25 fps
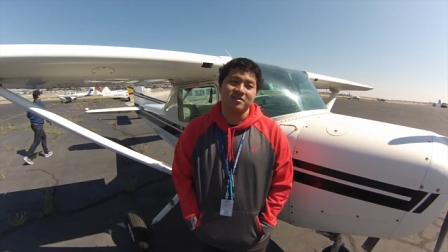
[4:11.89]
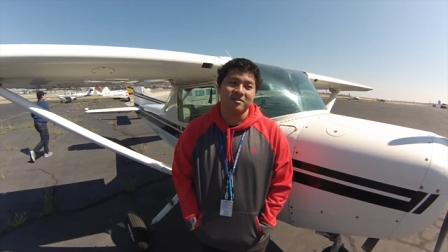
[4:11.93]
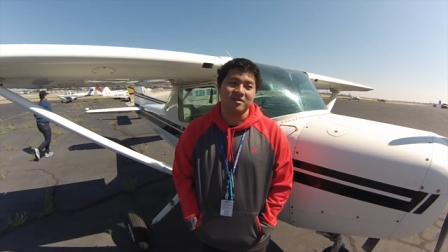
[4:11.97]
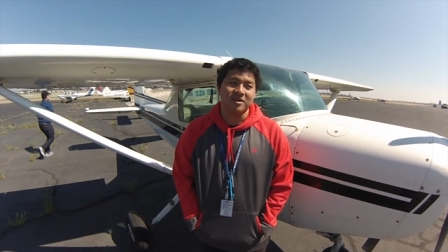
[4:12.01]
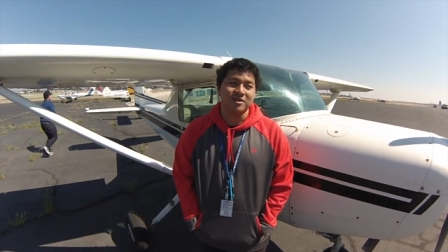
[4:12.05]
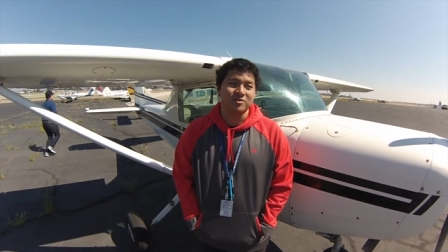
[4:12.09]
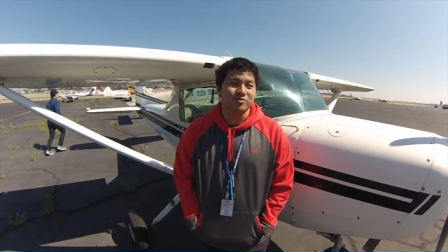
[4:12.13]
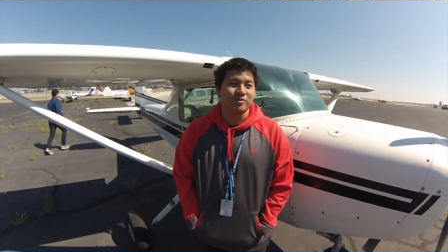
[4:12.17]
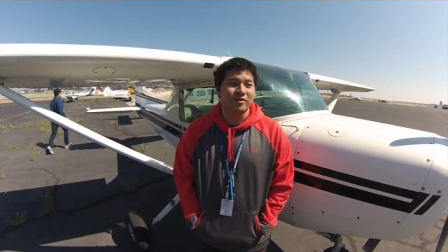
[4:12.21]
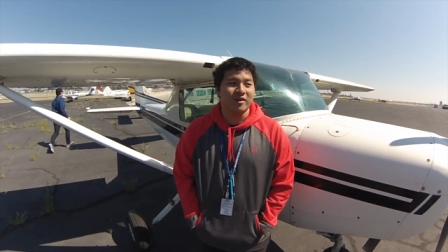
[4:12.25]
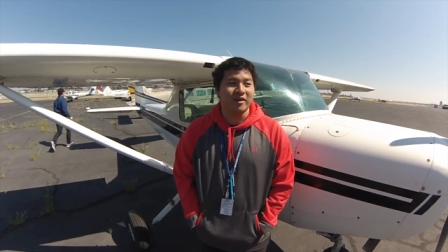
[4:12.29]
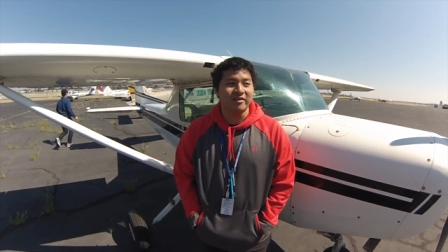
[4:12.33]

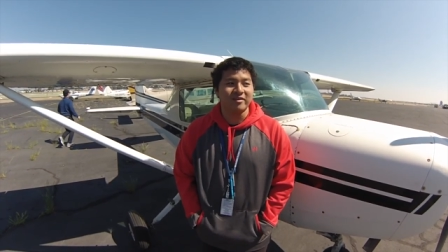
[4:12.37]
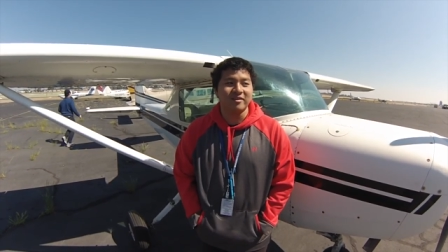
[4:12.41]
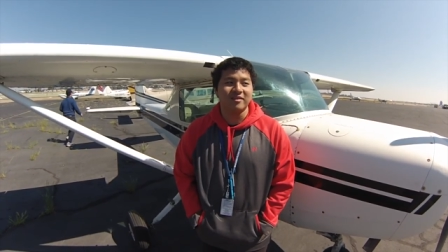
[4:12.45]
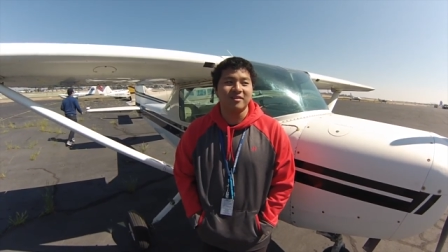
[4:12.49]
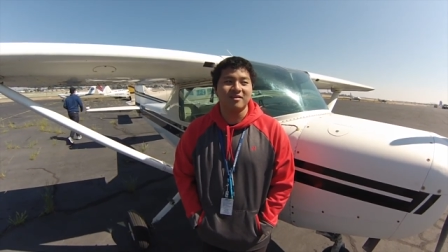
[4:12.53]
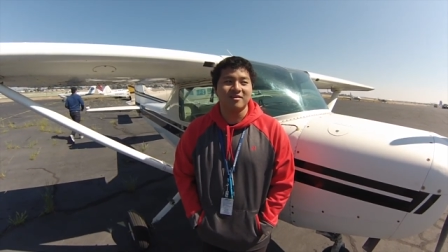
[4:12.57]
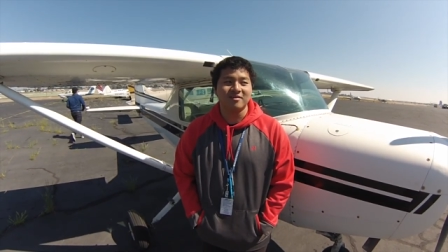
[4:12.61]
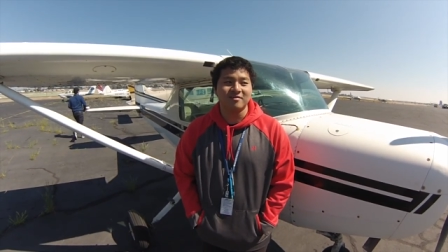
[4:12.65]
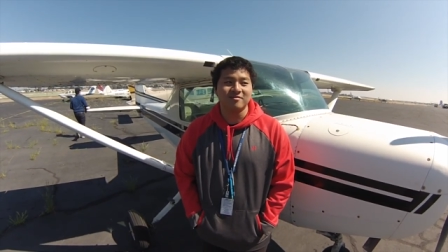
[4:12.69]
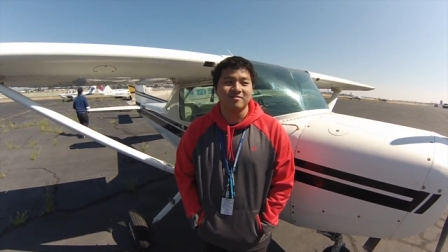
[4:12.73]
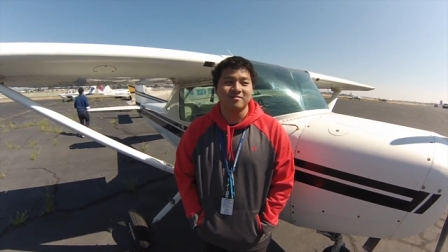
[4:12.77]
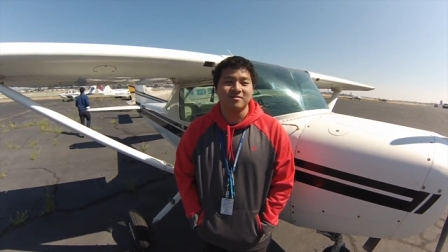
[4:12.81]
That's why I
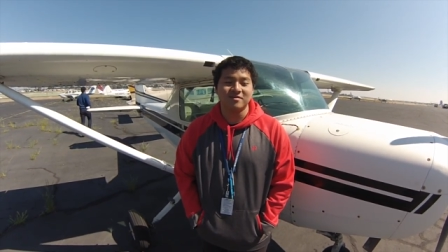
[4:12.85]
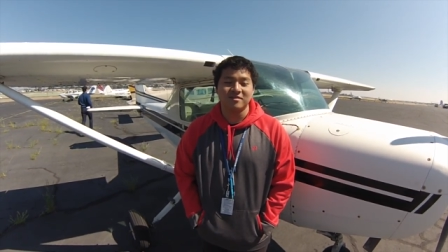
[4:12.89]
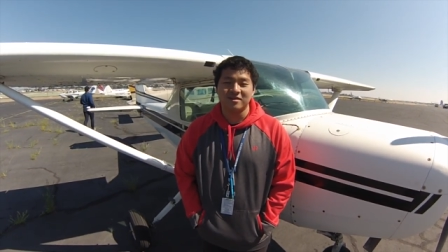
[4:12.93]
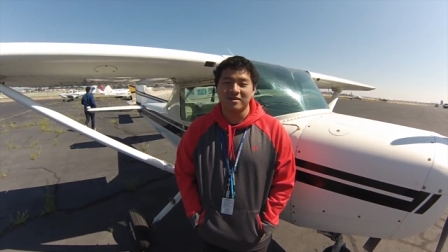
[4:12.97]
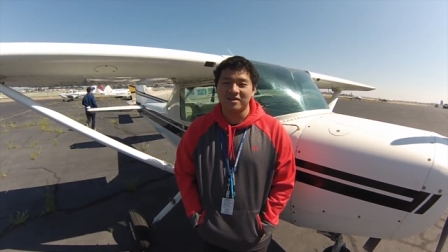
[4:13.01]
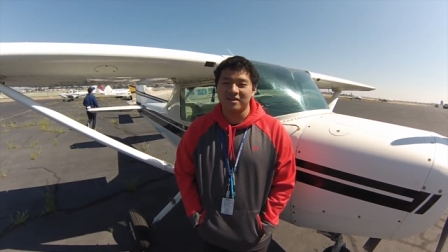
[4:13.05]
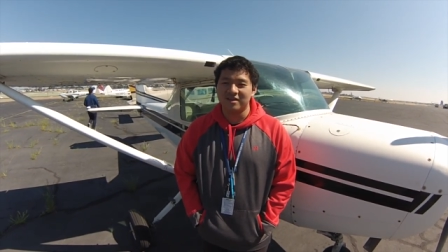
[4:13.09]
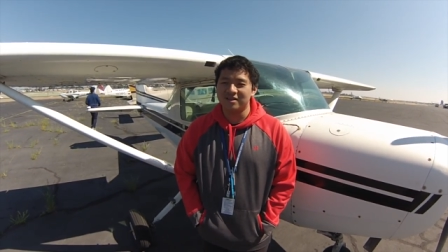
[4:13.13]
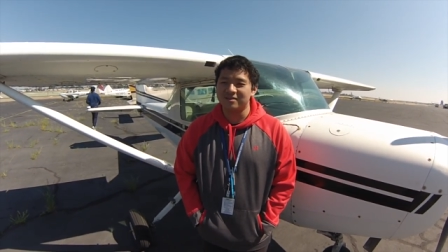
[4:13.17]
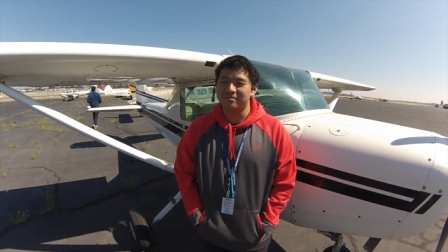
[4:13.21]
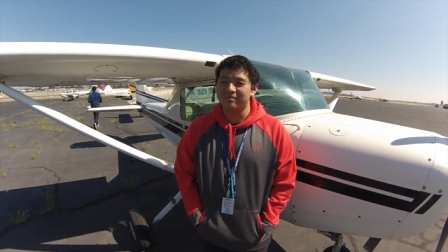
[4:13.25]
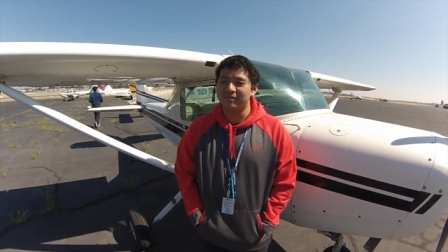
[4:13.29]
think
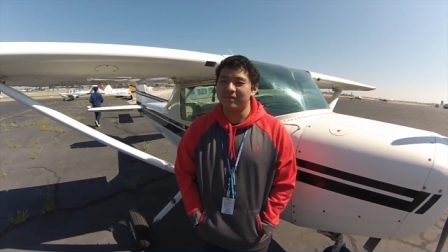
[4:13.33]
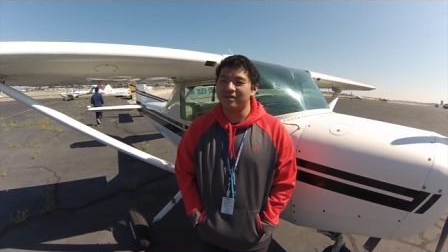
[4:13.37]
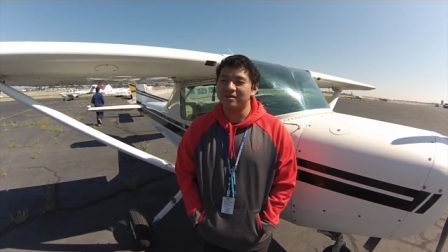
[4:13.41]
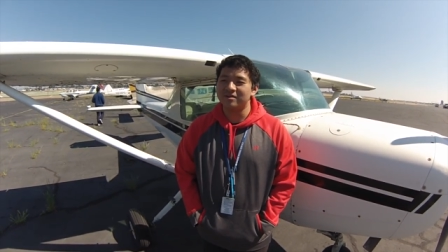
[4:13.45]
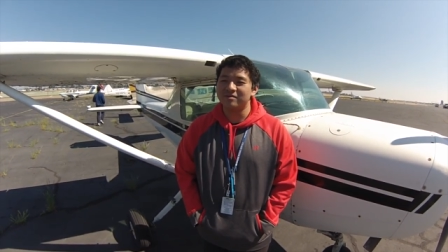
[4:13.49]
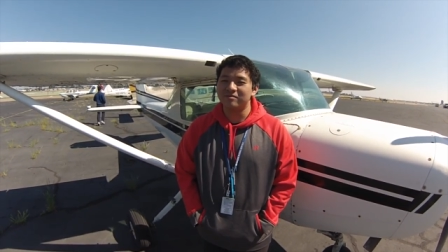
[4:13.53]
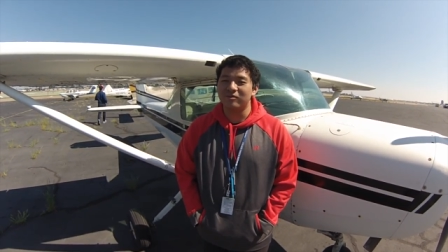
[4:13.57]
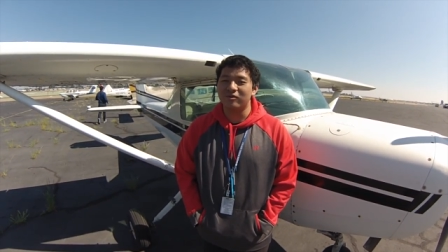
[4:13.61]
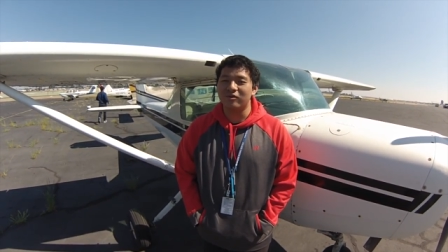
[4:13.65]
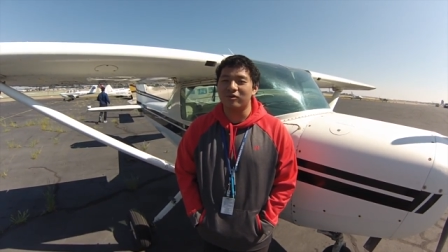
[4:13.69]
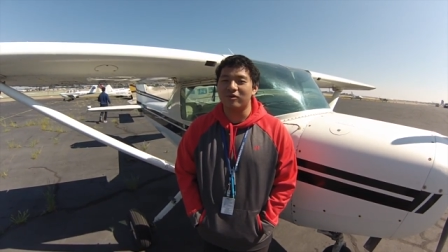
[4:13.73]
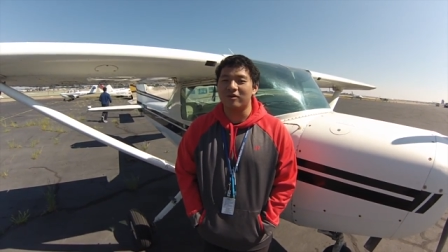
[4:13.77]
it
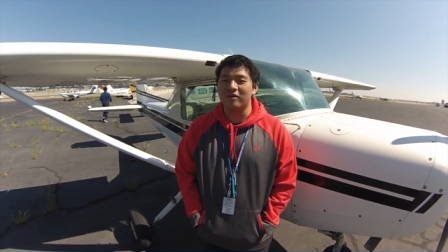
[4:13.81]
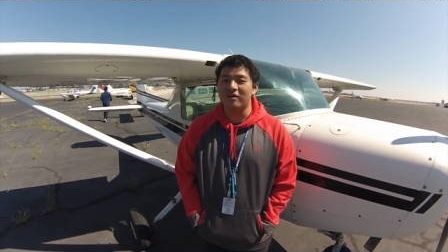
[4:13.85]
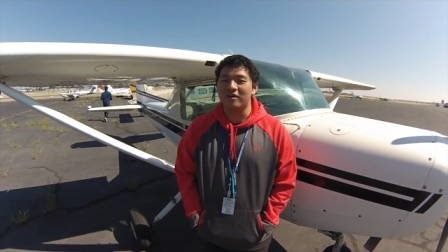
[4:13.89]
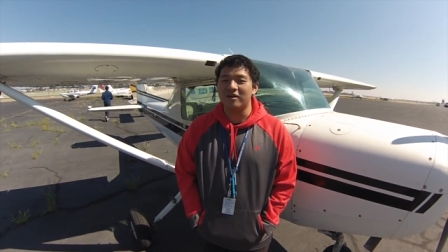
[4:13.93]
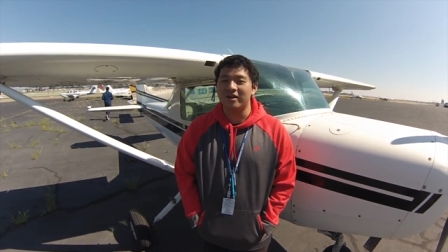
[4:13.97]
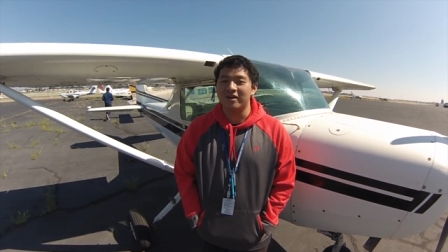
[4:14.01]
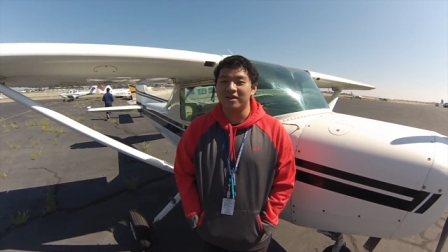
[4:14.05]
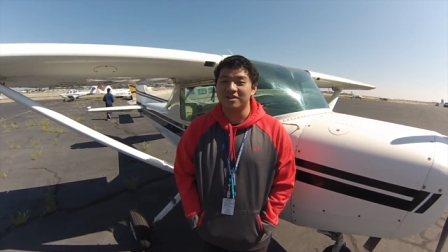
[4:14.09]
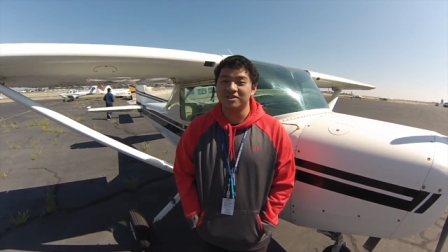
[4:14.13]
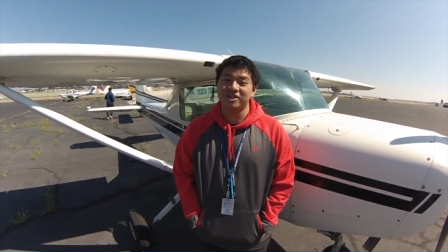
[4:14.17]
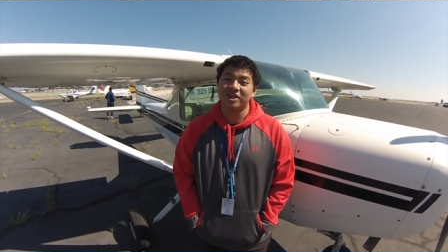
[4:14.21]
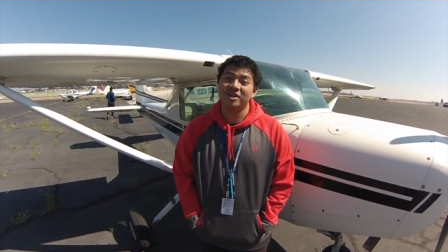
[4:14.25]
makes more
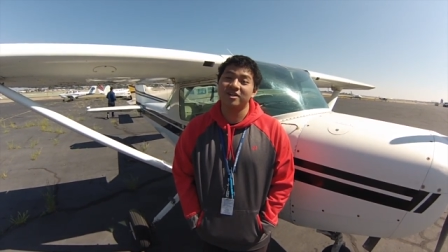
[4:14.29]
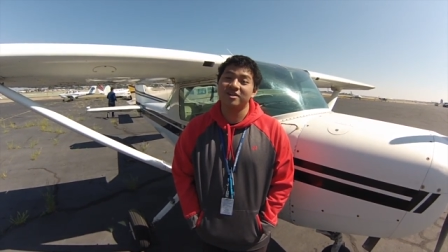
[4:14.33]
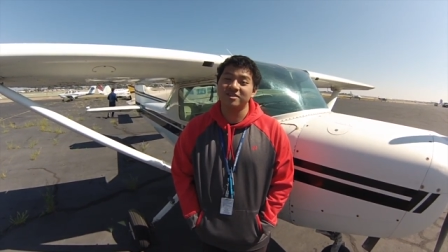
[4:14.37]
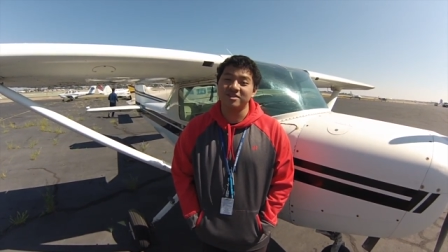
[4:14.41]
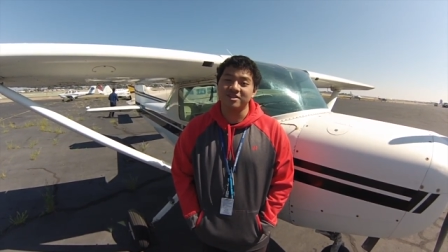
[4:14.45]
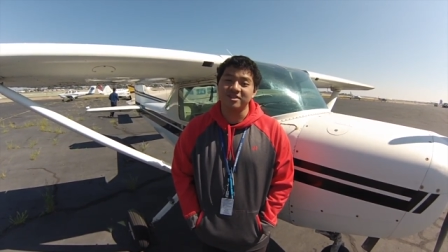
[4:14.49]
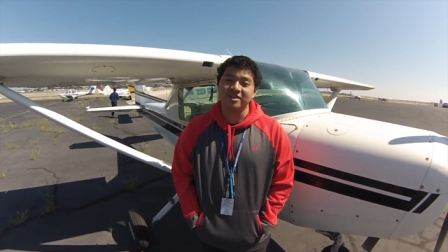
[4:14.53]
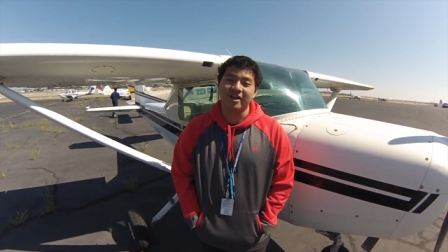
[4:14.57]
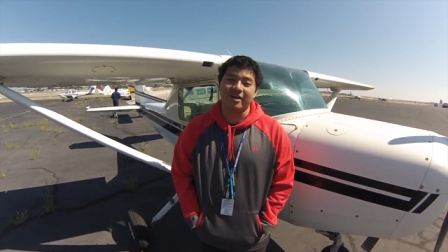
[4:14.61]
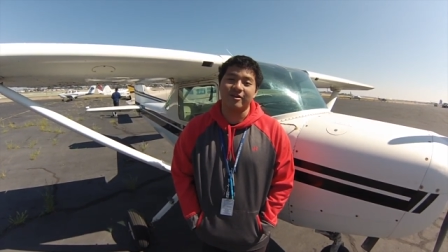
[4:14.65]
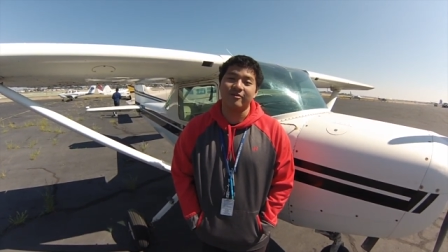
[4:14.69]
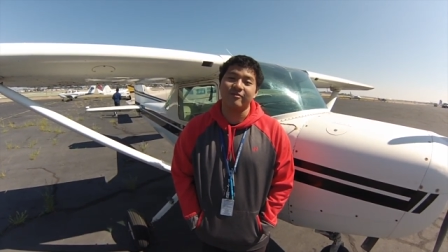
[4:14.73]

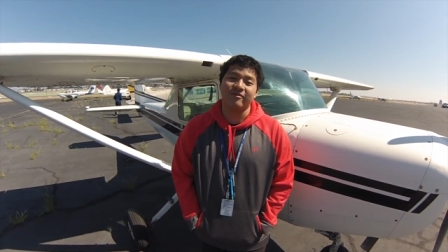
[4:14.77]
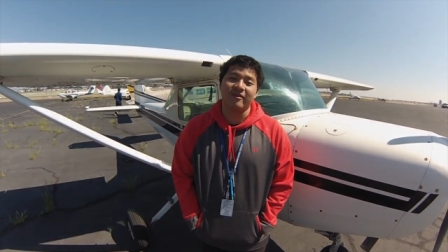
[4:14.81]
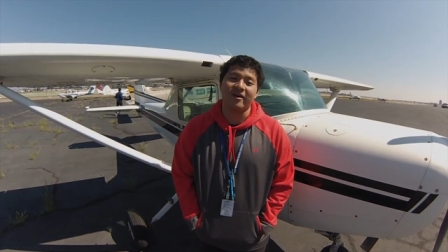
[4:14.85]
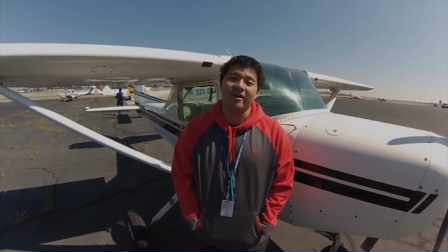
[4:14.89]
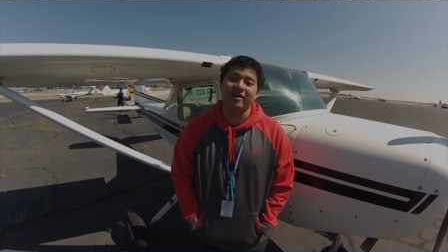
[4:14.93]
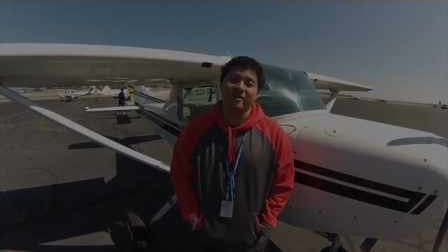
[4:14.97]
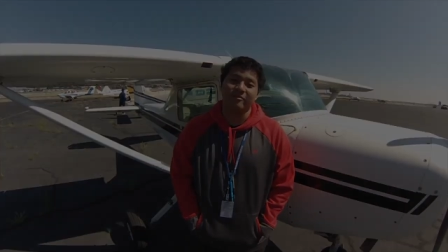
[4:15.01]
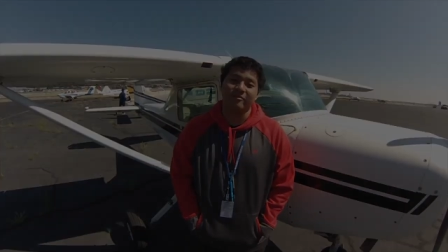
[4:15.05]
challenging and fun.